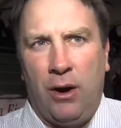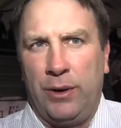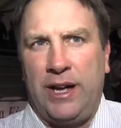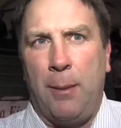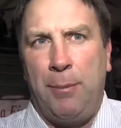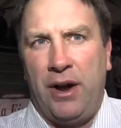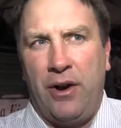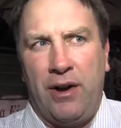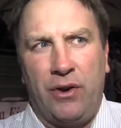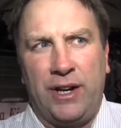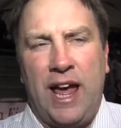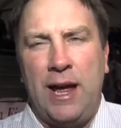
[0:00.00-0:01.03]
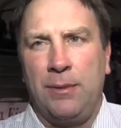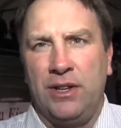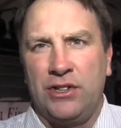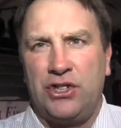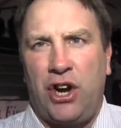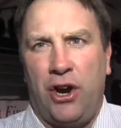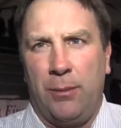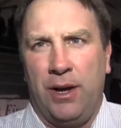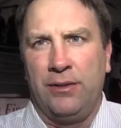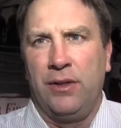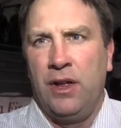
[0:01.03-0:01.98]
We got better every game in this
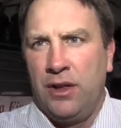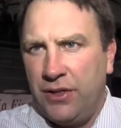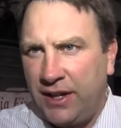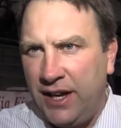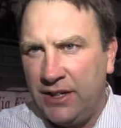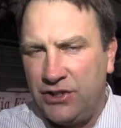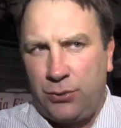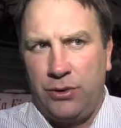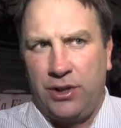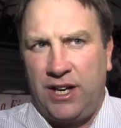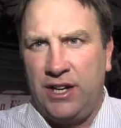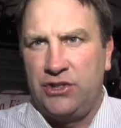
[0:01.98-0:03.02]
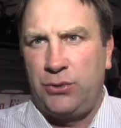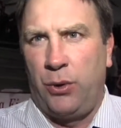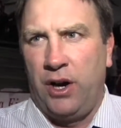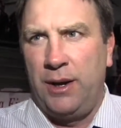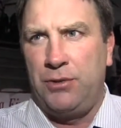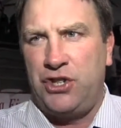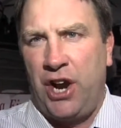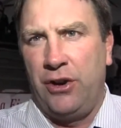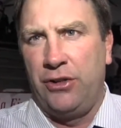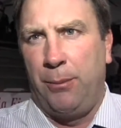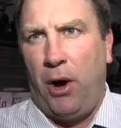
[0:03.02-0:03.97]
tournament. The kids, the kids really
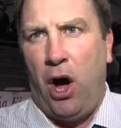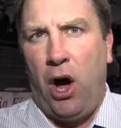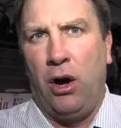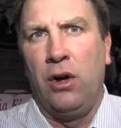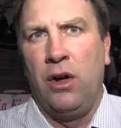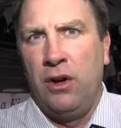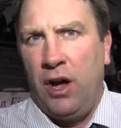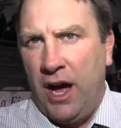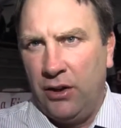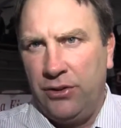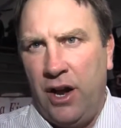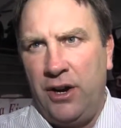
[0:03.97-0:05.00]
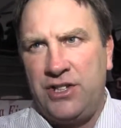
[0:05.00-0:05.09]
shared the ball, held their